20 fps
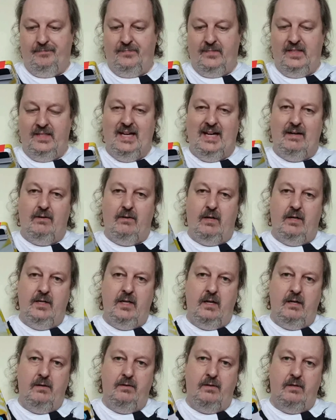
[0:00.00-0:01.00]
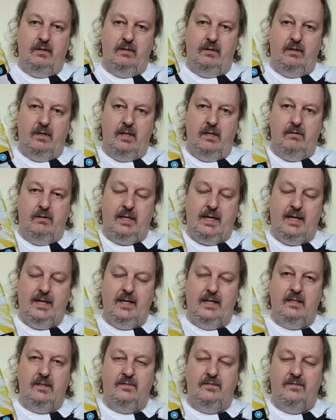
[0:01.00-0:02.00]
Now I know that the UK
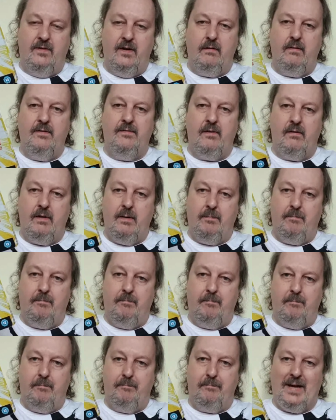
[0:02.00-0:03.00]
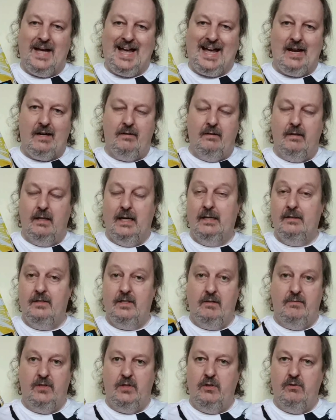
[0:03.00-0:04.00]
is very bad, and
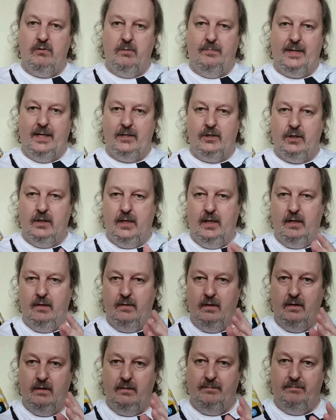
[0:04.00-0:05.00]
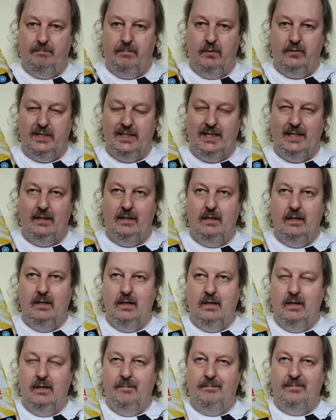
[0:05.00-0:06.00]
so is Europe actually, putting
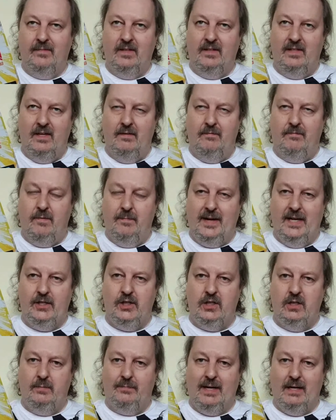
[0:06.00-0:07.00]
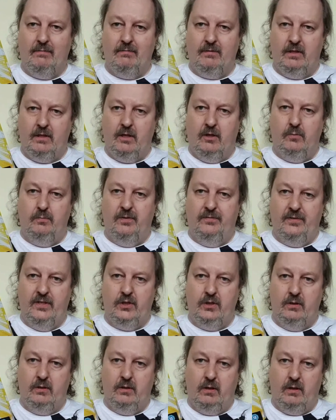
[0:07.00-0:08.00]
the information about Dolby
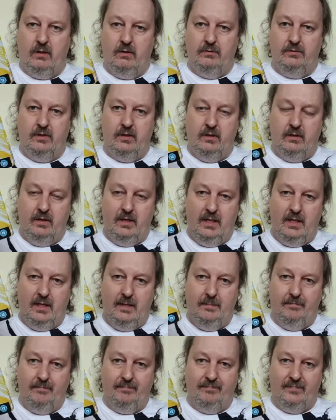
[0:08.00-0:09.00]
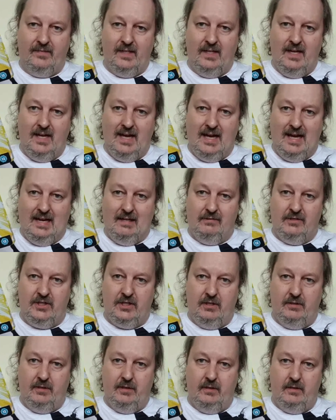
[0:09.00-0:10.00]
Vision onto the
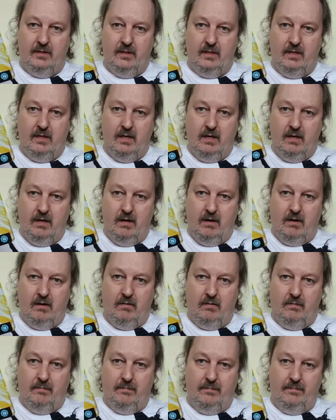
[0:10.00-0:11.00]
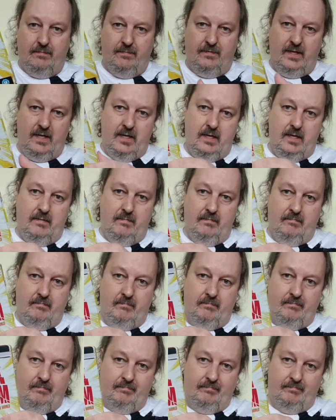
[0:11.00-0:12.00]
outside of the
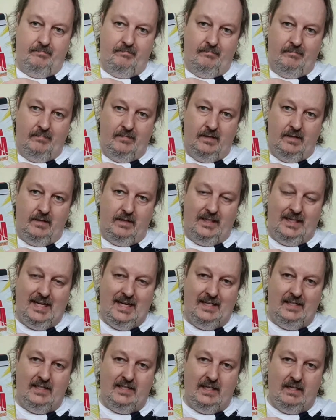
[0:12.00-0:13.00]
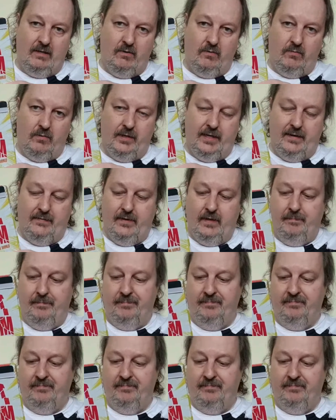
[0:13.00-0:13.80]
casing or whatever.